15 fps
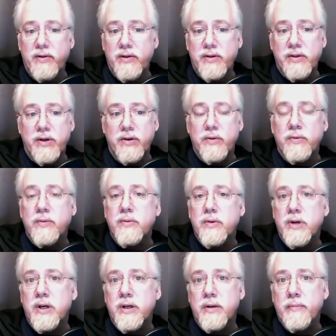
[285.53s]
So
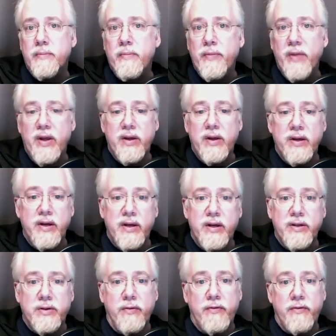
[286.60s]

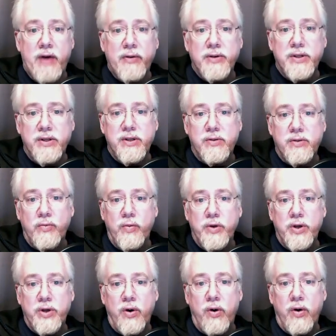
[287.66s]
viruses
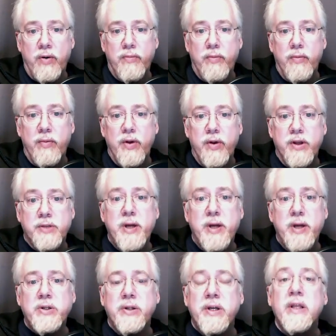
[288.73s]
which are
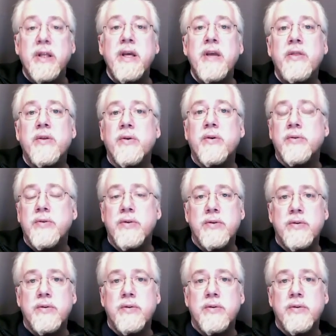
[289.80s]
especially lethal